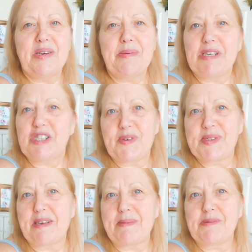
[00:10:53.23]
It makes you
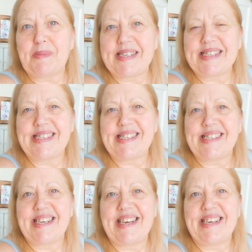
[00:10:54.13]
feel so much better,
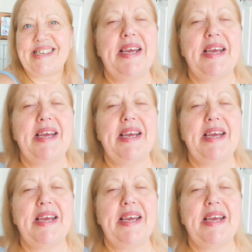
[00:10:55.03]
doesn't it?